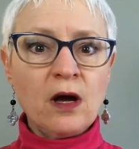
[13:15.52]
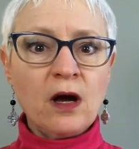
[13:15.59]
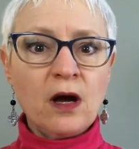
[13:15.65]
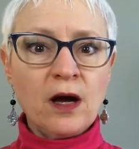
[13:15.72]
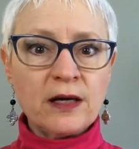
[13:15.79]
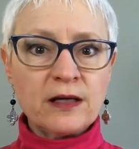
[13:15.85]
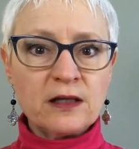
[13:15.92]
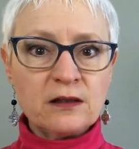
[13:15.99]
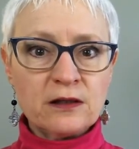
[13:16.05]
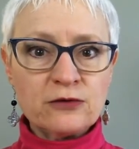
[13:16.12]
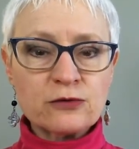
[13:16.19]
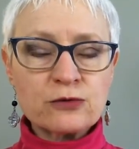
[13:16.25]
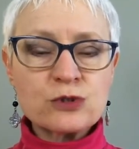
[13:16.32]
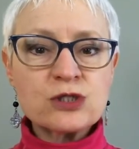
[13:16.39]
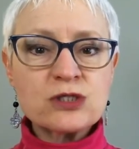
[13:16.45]
I can
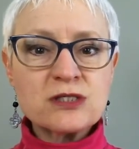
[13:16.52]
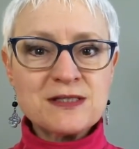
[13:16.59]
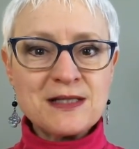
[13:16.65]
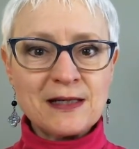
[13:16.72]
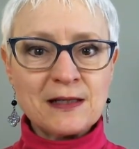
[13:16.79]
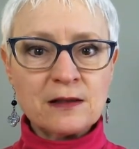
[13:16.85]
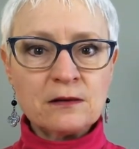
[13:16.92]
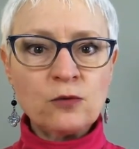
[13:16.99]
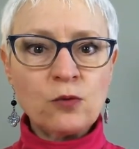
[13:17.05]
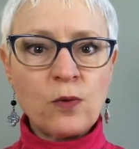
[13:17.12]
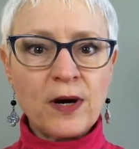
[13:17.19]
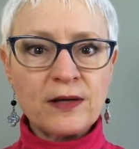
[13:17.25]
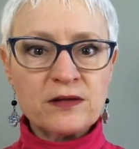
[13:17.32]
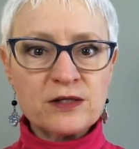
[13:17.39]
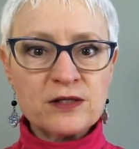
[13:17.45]
understand
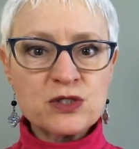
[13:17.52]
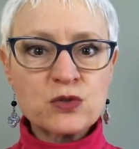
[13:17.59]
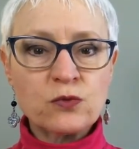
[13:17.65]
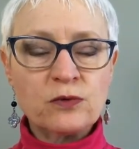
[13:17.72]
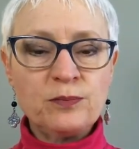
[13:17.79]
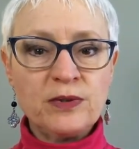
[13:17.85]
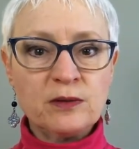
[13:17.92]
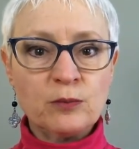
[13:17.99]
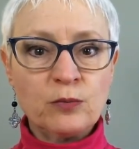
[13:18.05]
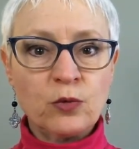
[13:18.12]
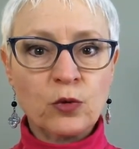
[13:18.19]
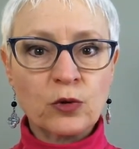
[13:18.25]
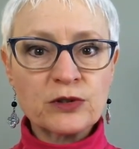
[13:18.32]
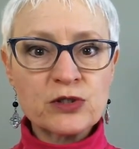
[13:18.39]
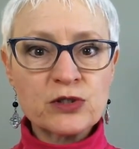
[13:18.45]
why this would be
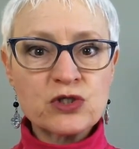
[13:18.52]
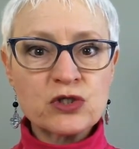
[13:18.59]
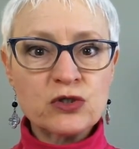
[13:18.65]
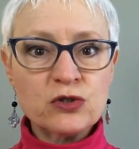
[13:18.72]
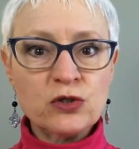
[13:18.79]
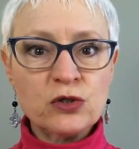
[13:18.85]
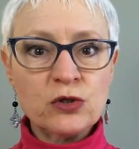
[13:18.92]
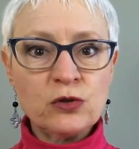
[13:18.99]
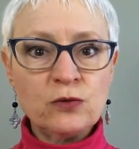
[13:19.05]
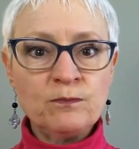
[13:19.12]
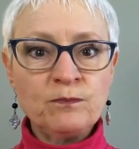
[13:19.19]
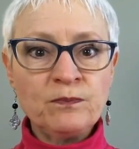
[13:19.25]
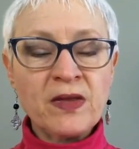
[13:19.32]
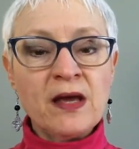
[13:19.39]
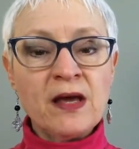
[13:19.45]
important to you.
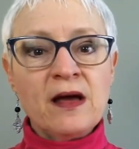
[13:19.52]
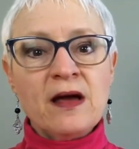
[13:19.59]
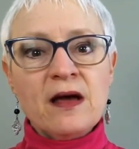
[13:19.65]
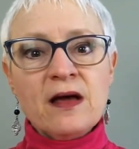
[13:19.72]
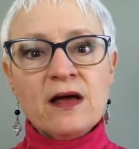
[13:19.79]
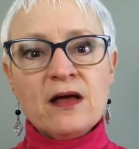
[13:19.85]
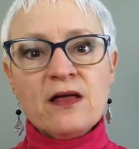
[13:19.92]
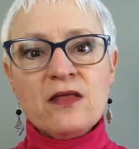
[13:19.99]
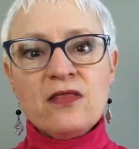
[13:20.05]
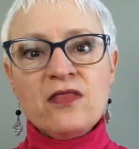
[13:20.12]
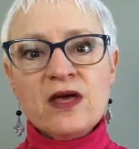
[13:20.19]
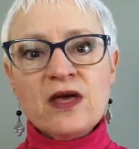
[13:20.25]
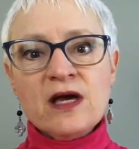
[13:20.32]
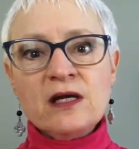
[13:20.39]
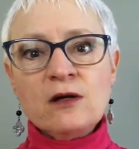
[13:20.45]

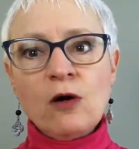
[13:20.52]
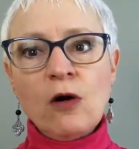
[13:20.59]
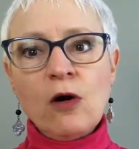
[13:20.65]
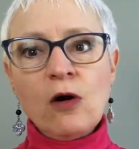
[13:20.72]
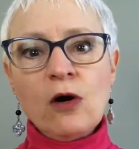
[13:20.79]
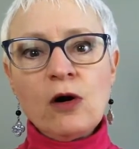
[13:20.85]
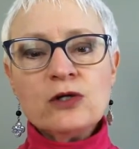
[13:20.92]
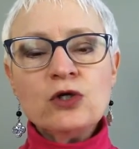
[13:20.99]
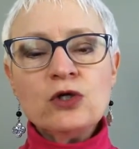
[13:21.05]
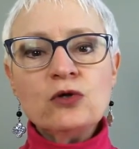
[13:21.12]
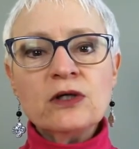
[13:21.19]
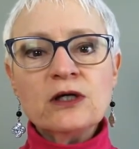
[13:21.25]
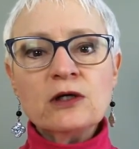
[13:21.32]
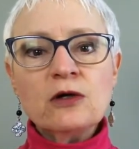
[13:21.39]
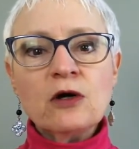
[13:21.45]
Then you
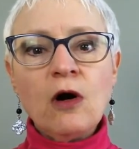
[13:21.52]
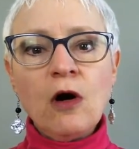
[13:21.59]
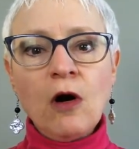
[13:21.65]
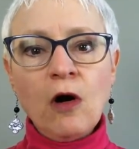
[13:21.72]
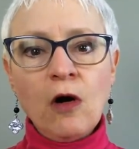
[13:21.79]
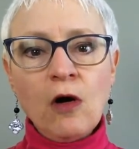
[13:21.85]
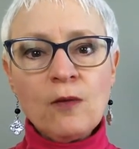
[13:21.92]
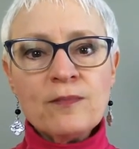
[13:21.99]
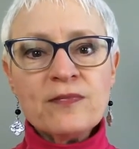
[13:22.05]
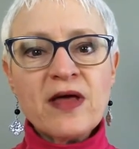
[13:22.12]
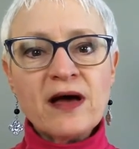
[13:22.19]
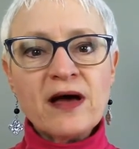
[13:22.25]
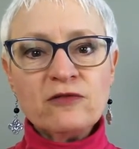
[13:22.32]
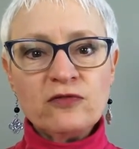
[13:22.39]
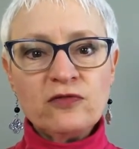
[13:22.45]
can calm
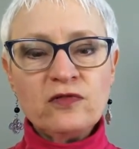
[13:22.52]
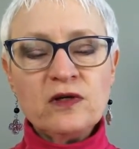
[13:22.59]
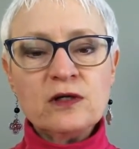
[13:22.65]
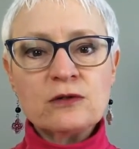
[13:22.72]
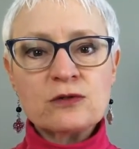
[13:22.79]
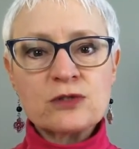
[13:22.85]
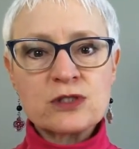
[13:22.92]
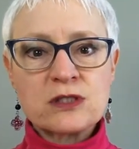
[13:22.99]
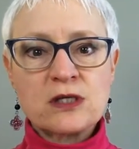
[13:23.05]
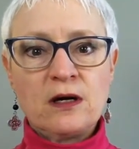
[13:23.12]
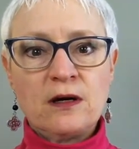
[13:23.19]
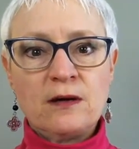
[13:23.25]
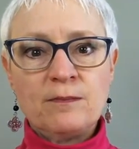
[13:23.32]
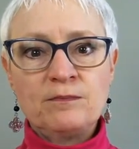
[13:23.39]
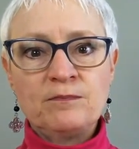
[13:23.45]
that fear
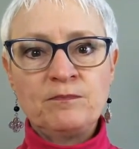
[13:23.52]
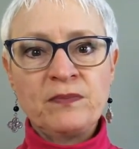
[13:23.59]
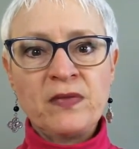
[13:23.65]
some,